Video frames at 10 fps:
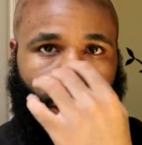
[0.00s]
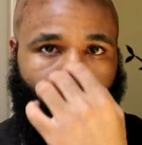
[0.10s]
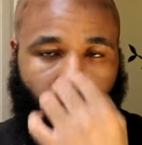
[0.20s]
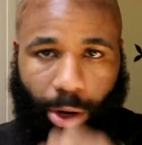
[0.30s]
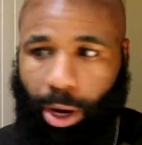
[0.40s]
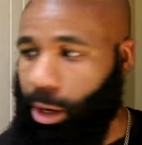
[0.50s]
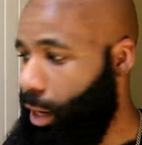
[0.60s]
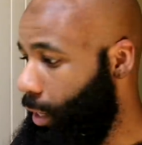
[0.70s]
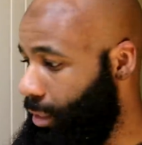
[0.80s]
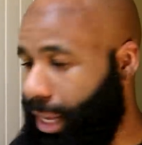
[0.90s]
than where your
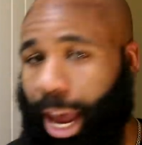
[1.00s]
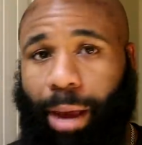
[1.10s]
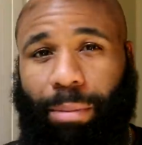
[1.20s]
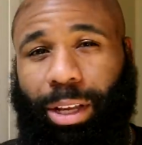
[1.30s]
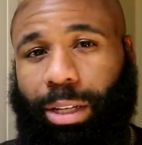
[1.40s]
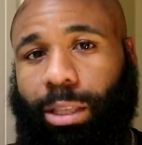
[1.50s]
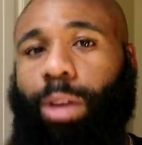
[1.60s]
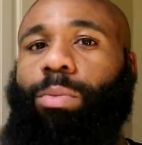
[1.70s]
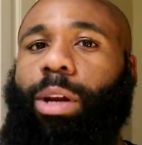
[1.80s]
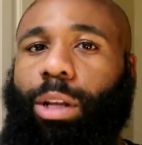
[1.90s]
hairline is at because
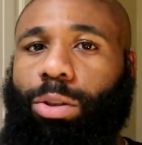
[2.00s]
then we're gonna